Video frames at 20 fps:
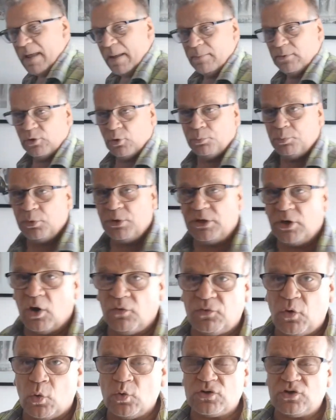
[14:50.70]
to put it. Of
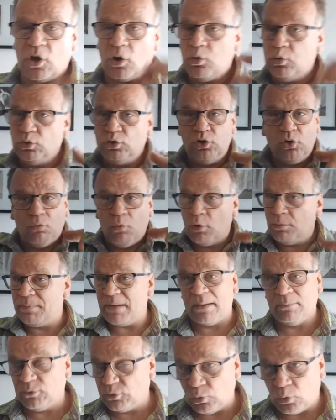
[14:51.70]
course, the hood you won't be
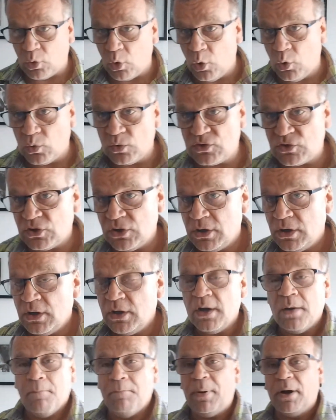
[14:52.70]
able to close,
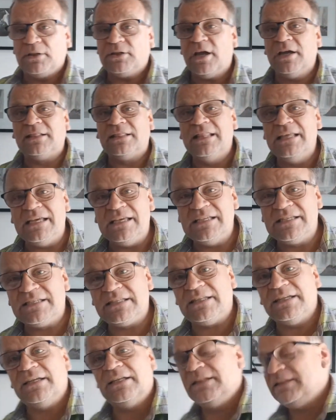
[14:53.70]
but at
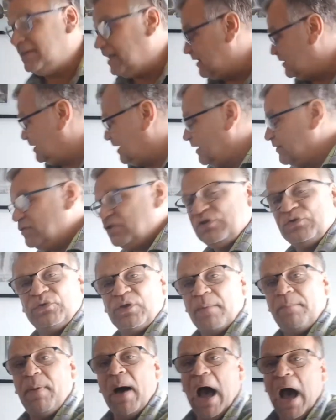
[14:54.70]
least it gives you
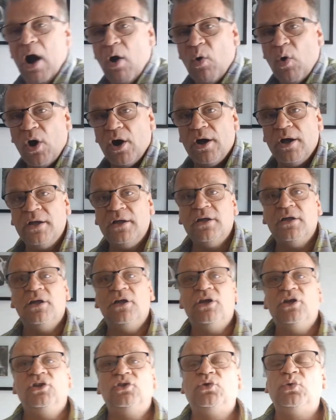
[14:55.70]
the power
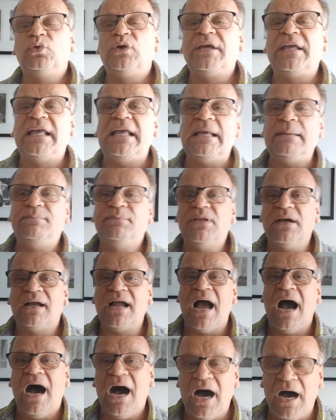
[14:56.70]
to keep the
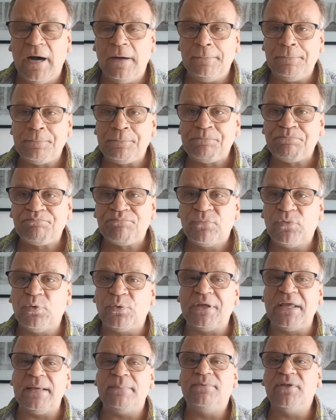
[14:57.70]
car to
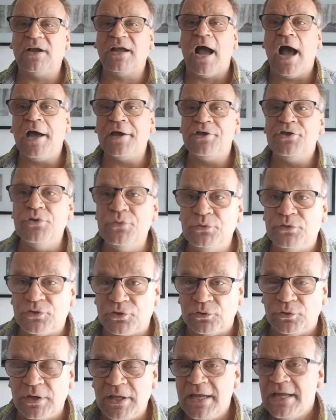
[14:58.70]
keep the car in
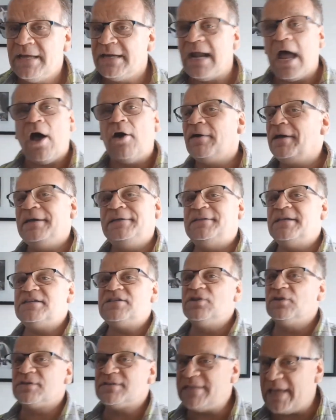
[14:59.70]
neutral. Now, it is
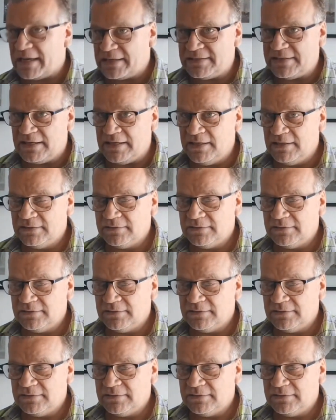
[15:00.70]
not sexy,